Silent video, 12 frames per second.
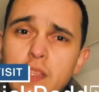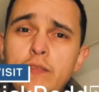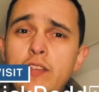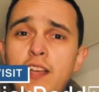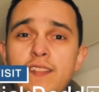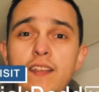
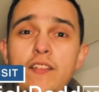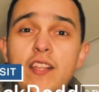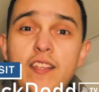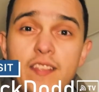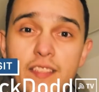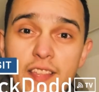If you guys have
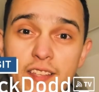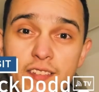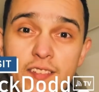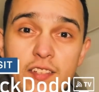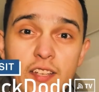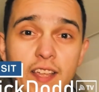any
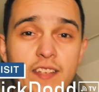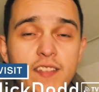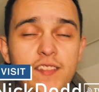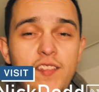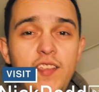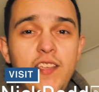things you'd like
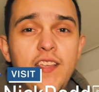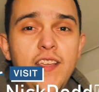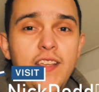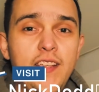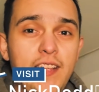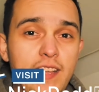to see,
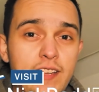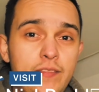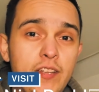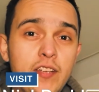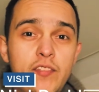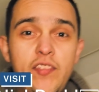any
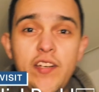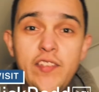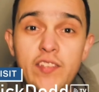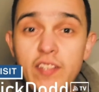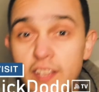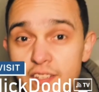video
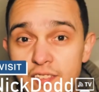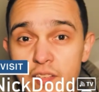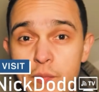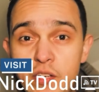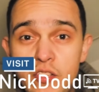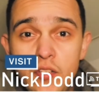series you'd like to
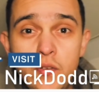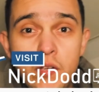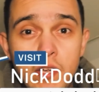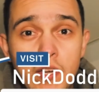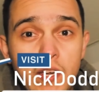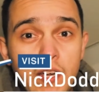see me do,
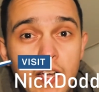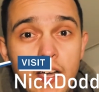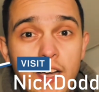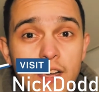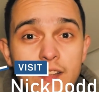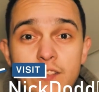
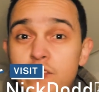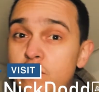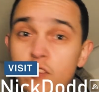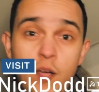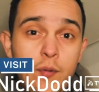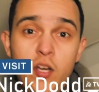
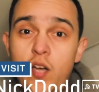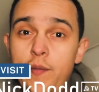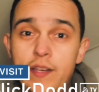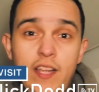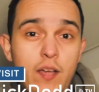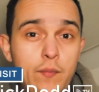just drop a
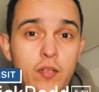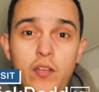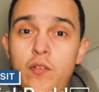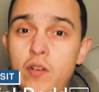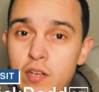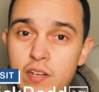comment down
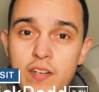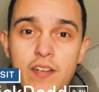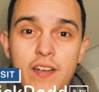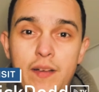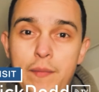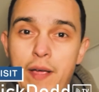below.
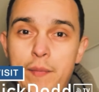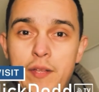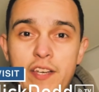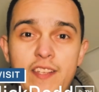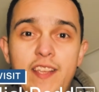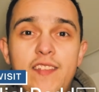I'm
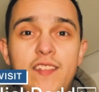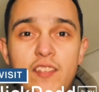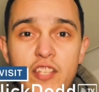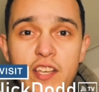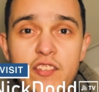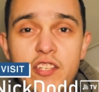happy to take
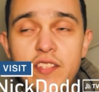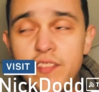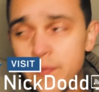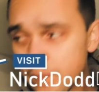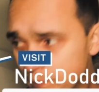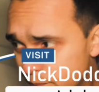
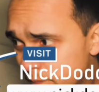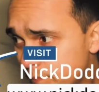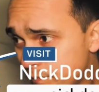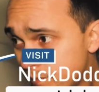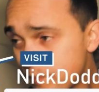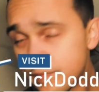suggestions.
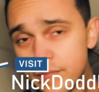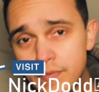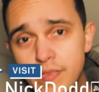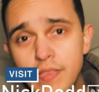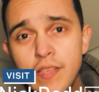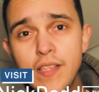
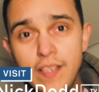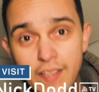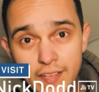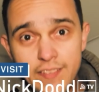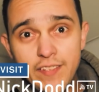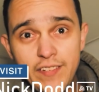
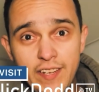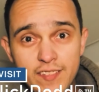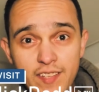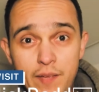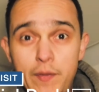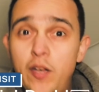Until
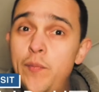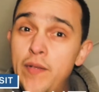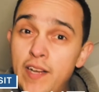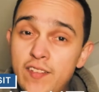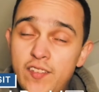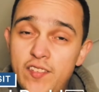next time, I hope
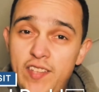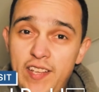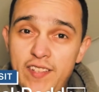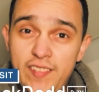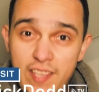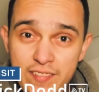you guys are
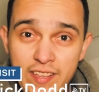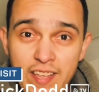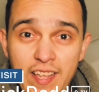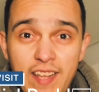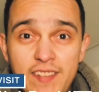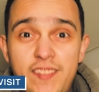staying safe
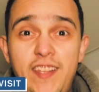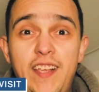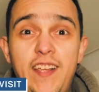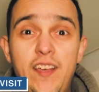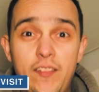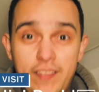and
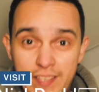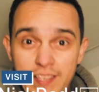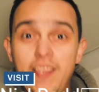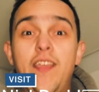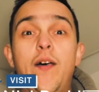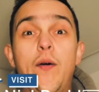staying healthy.
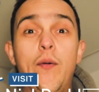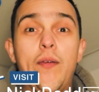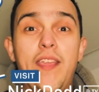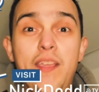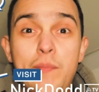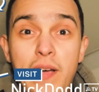
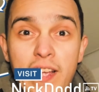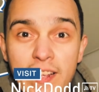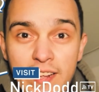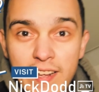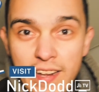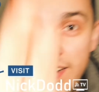Okay, bye.